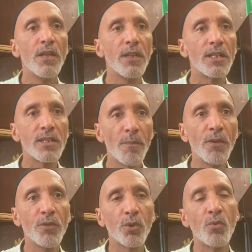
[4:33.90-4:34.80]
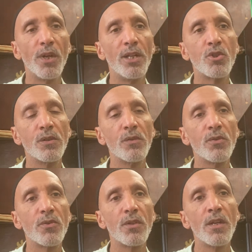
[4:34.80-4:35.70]
that some of the
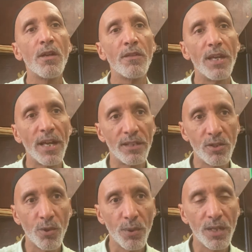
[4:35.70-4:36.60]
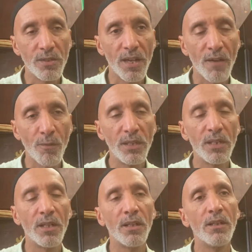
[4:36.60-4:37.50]
creations, they, these are things that have a
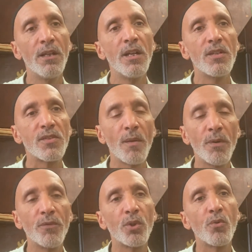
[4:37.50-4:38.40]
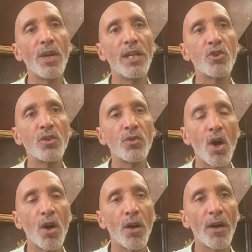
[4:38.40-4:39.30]
beginning, some of the creations
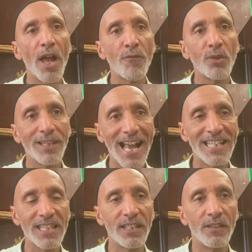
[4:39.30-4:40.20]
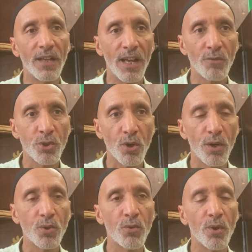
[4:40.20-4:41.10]
are everlasting. They have a
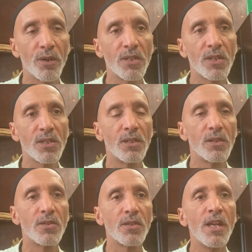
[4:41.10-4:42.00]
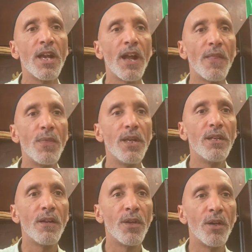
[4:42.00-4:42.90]
start to their existence, and
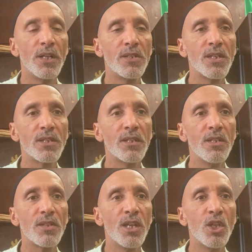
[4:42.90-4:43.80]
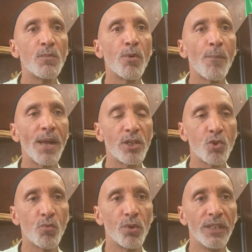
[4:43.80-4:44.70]
then their existence is
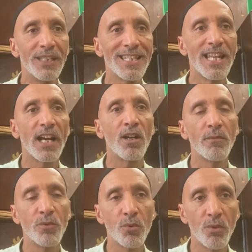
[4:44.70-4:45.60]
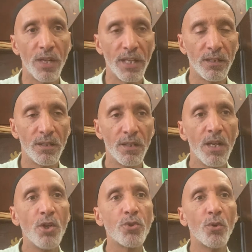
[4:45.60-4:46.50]
perpetual. It does not come to an end.
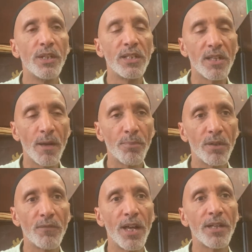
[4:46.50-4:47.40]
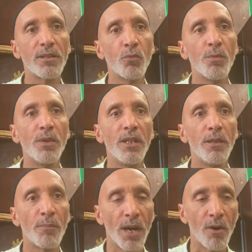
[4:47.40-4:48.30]
So an example of that would be
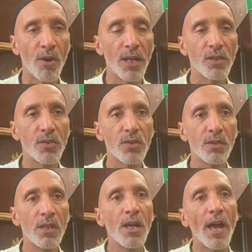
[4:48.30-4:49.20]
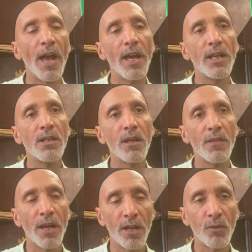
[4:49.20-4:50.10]
paradise and
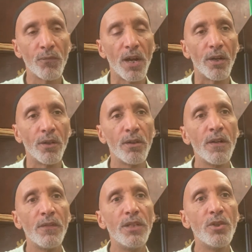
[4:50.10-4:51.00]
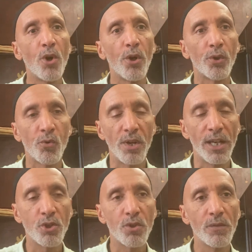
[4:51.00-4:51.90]
the hellfire. These are
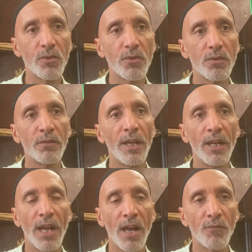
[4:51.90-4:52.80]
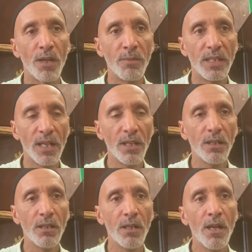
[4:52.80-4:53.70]
creations. They have a
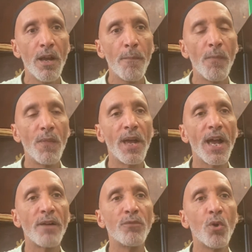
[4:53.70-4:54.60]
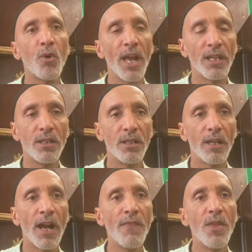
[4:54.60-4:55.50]
beginning, but they have no end.
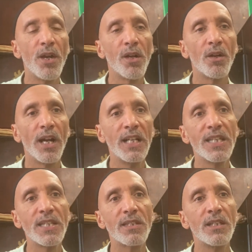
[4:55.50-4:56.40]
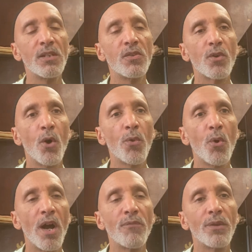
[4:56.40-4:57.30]
And their existence, although
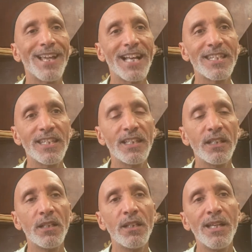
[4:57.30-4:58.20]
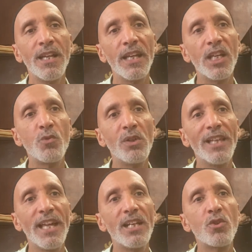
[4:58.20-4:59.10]
everlasting, is
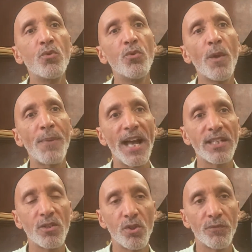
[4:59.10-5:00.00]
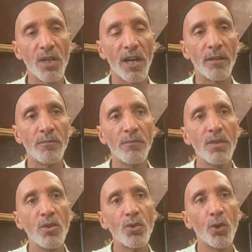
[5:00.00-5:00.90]
related to the passage of time.
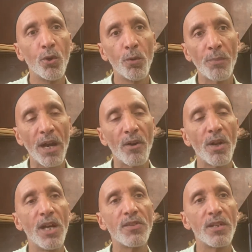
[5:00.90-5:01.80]
So paradise